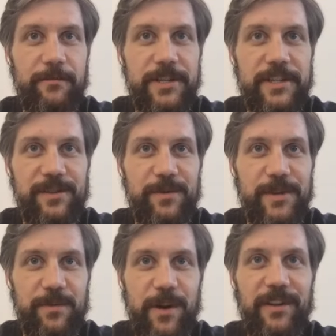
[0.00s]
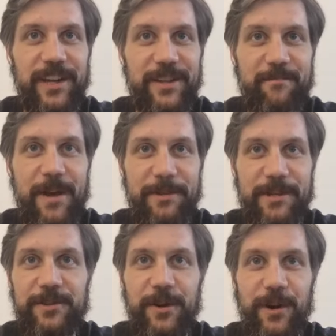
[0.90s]
risk is always, well, they're maybe
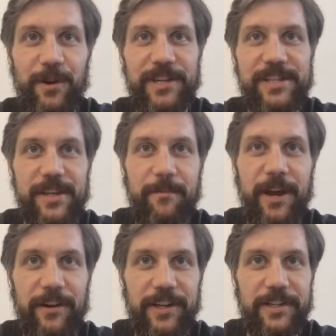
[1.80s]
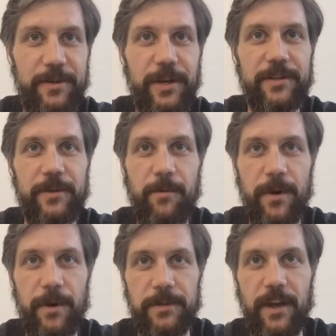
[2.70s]
stronger in some areas. You get to a
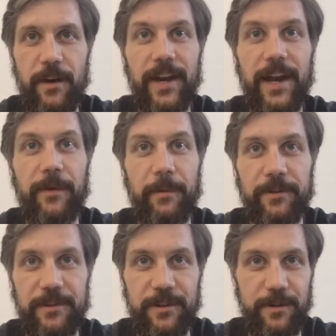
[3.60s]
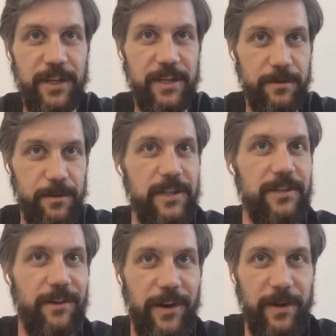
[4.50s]
point you say, oh, now we want to do this or
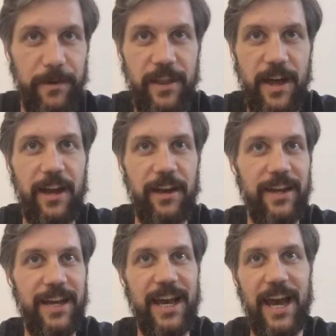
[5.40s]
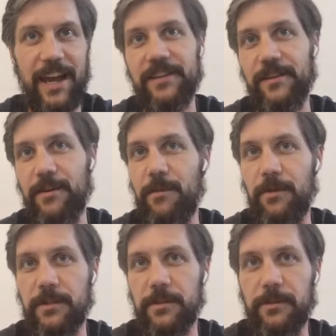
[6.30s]
integrate with that, and it's not
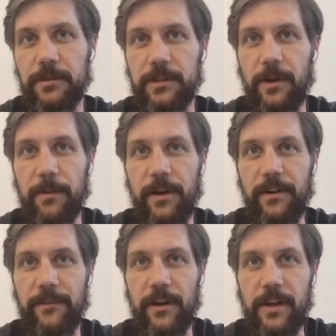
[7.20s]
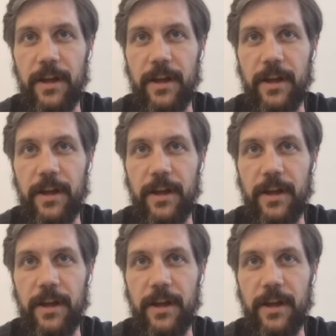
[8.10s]
possible. So I'm kind of a